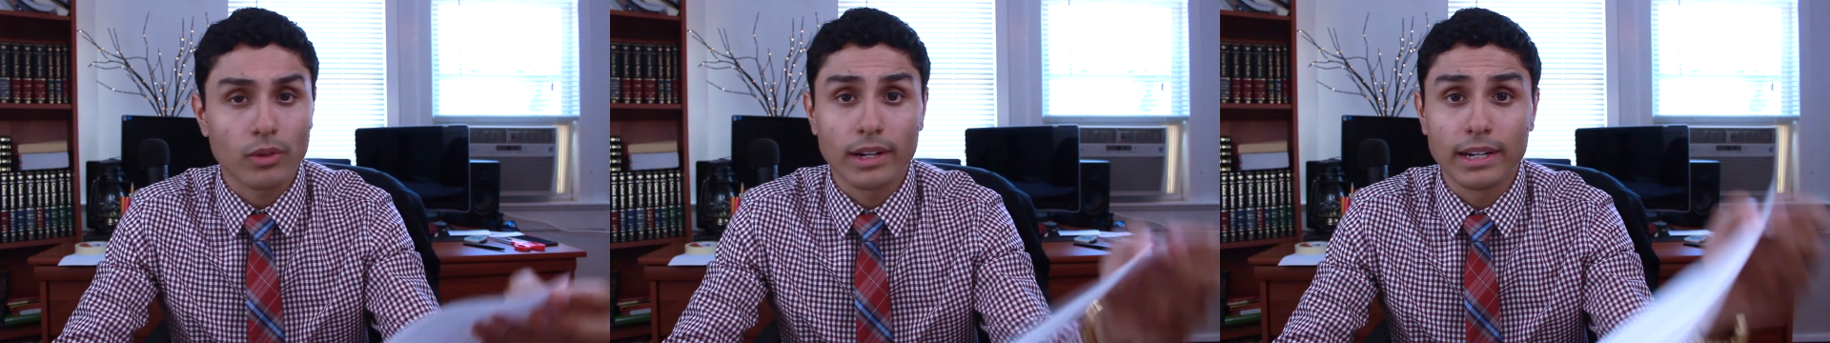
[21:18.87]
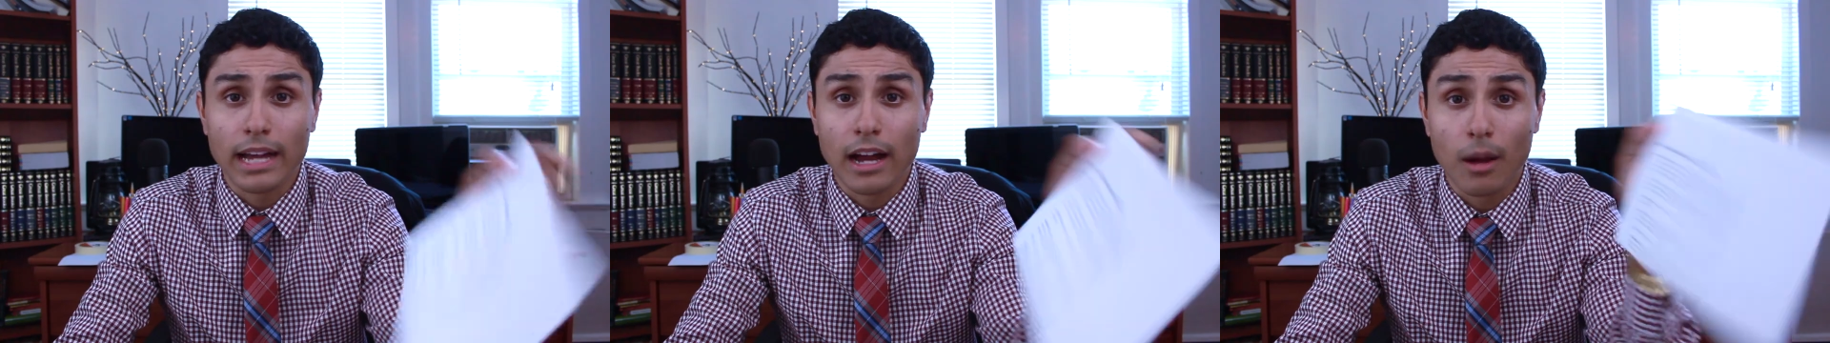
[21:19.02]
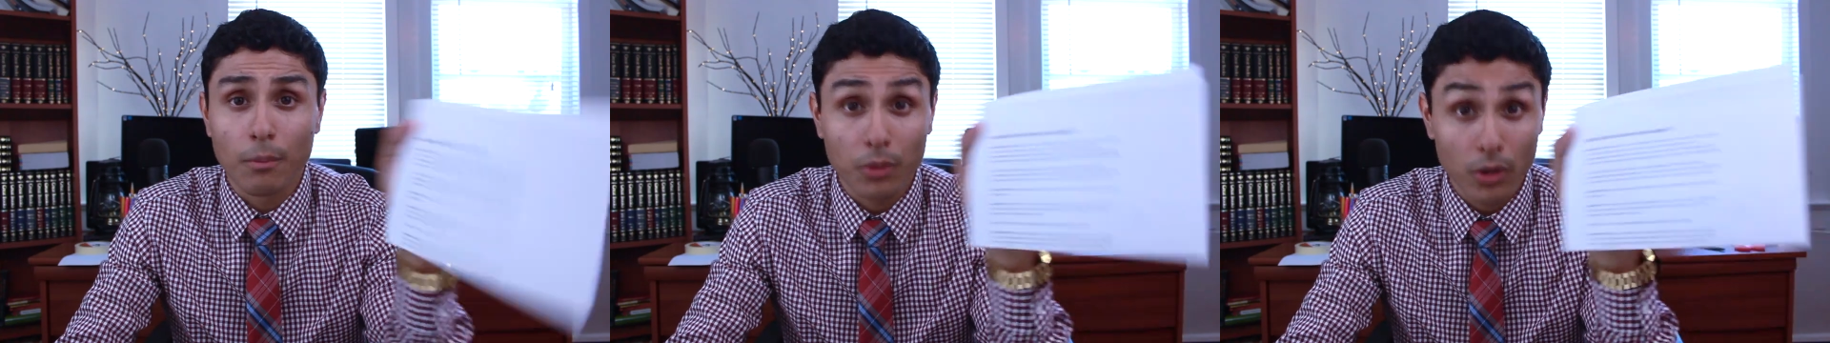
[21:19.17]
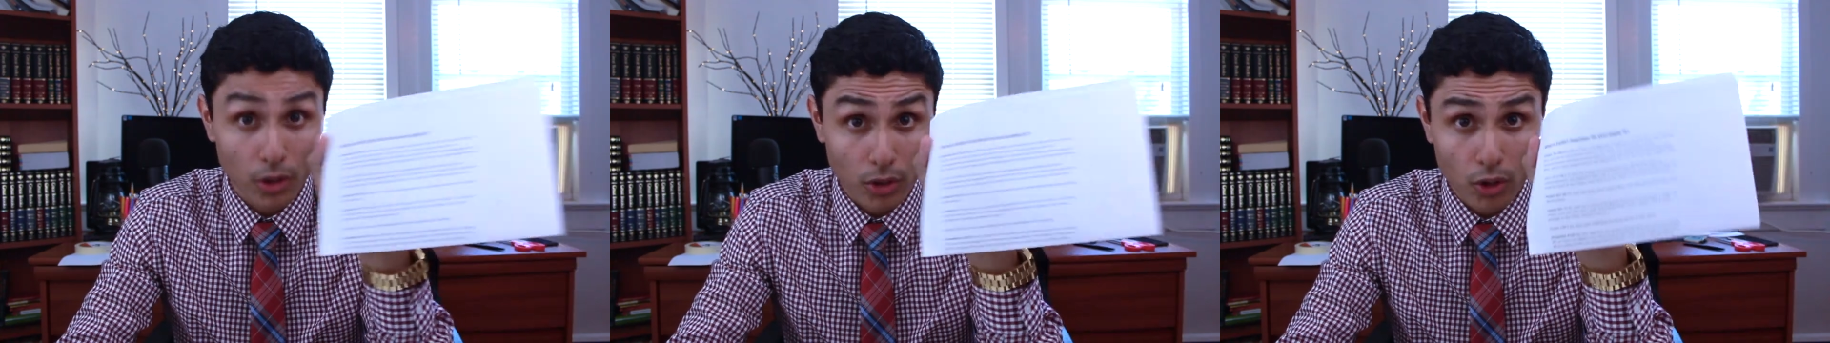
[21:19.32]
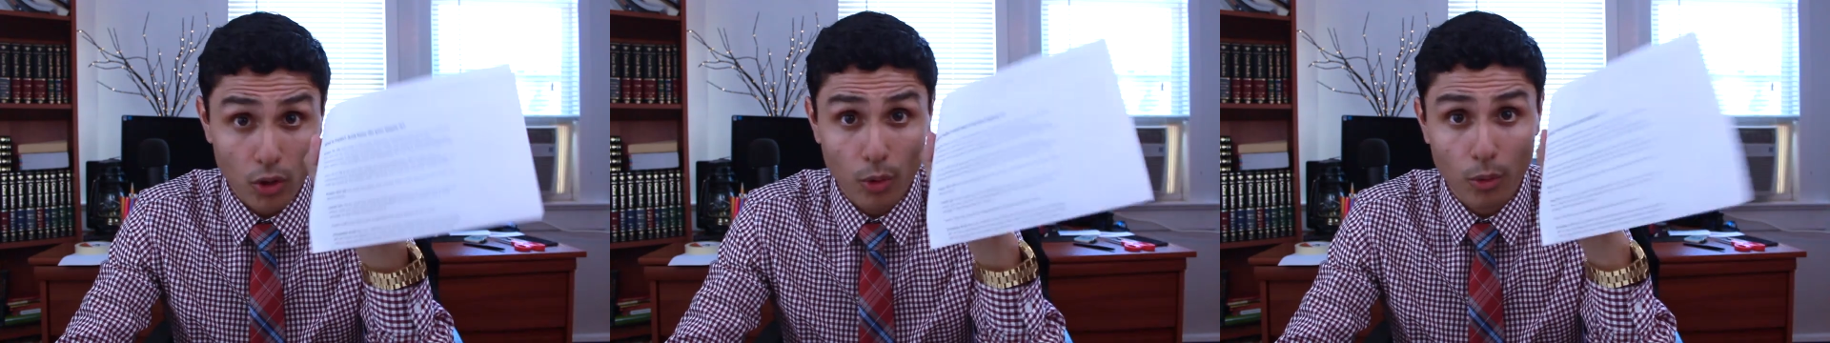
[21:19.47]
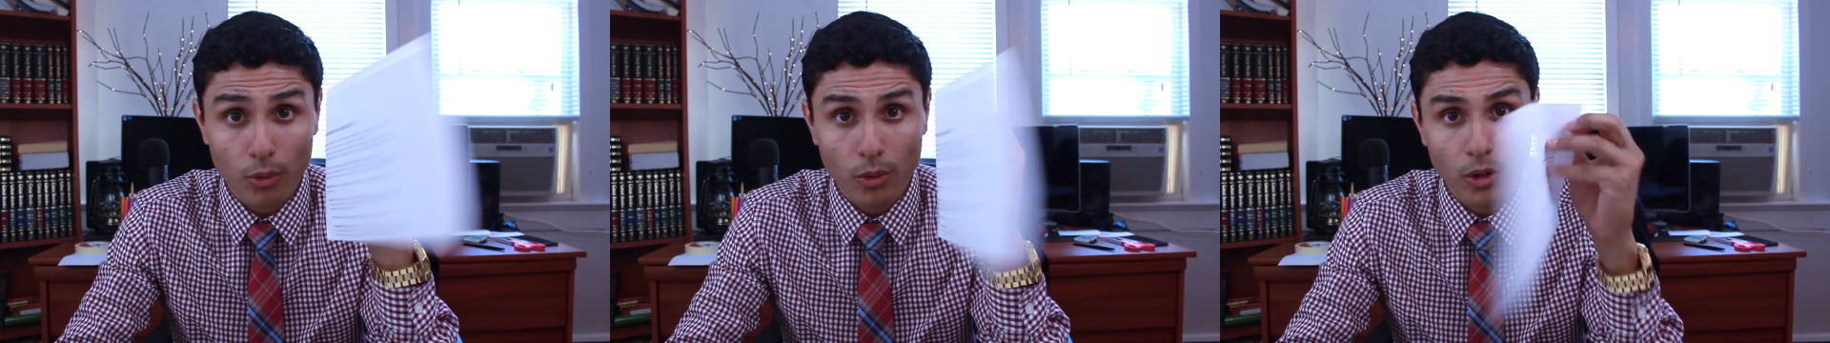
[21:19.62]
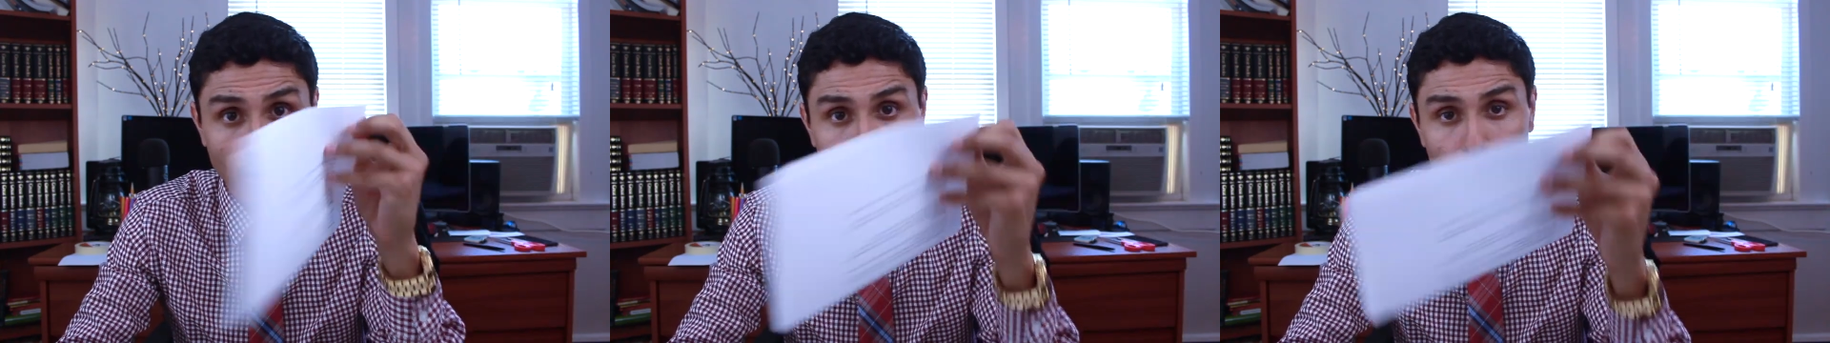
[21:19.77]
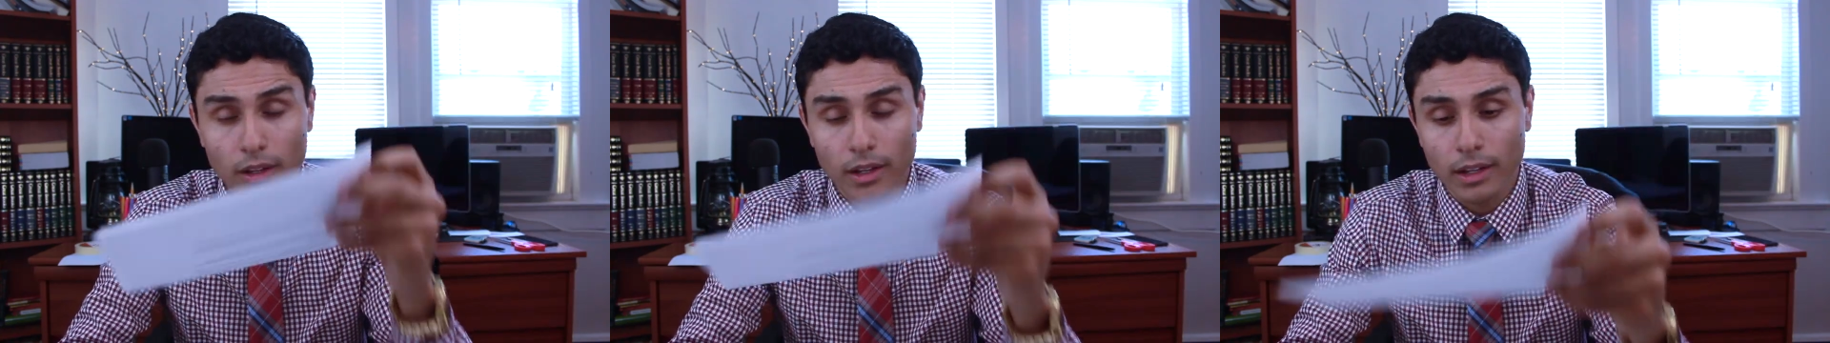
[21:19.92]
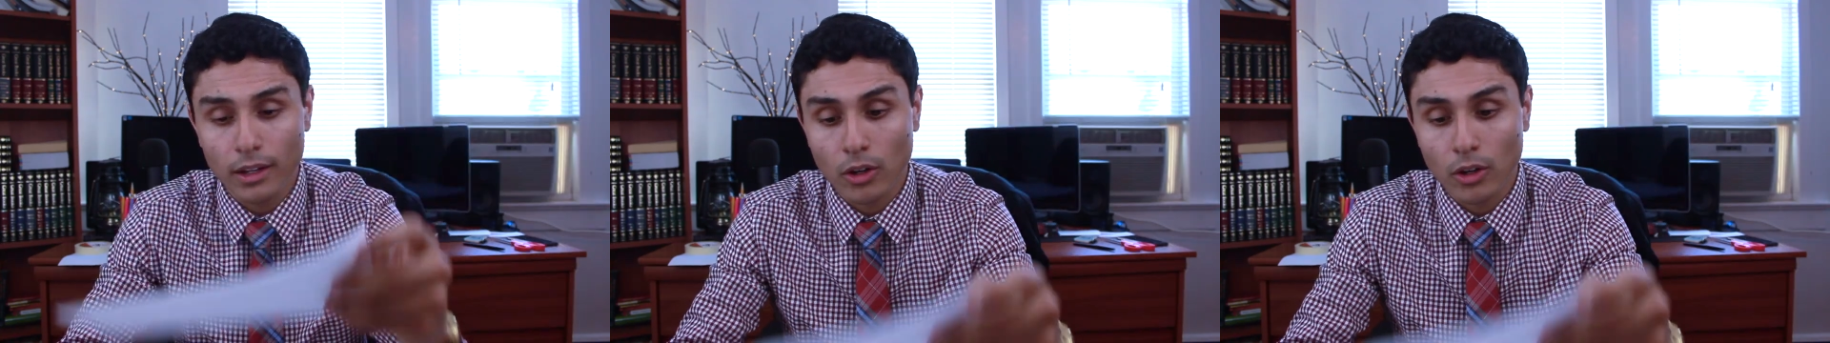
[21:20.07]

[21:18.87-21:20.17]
Right now I'm going to go on,